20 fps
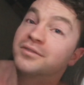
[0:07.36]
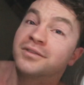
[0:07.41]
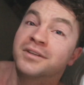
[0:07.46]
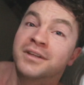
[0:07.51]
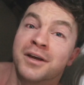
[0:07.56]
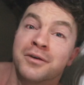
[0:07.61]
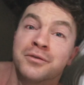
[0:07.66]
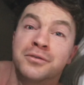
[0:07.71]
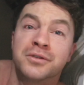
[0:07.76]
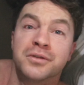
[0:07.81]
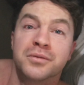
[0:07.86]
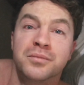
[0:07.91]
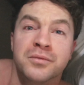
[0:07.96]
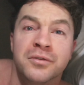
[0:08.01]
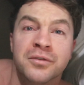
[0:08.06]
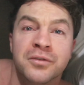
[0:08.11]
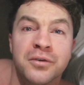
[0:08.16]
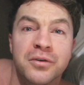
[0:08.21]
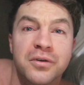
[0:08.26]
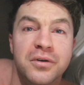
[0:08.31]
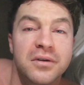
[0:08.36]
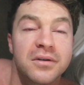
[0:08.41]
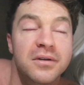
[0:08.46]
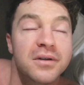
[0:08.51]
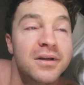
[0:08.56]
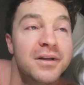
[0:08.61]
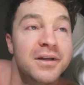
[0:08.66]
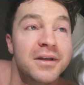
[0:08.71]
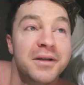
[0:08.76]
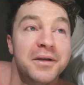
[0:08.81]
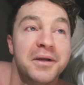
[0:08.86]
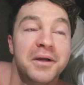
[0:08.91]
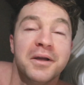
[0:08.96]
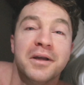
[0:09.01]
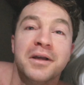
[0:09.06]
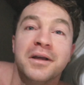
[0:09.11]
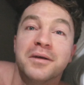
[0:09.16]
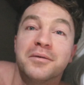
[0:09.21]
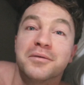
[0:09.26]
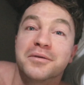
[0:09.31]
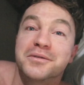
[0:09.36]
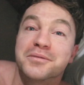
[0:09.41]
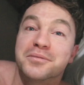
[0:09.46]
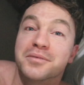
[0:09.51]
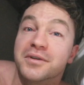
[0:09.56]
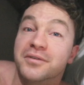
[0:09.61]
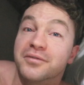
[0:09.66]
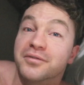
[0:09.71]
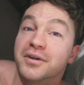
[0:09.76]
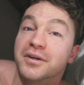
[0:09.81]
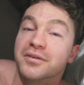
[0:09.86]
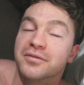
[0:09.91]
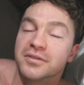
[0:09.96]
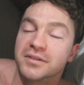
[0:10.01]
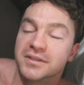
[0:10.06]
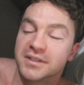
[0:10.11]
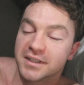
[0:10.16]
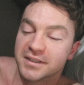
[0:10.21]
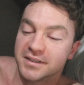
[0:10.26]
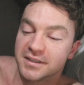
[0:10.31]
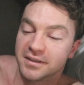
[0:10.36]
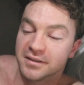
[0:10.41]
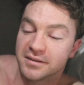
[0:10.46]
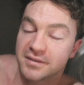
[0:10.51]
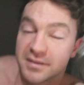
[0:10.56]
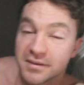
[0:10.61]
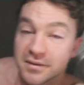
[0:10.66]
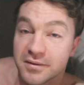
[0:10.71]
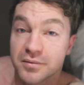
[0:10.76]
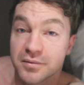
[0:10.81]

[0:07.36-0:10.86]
for the countdown before. It's been 5 or 6 years.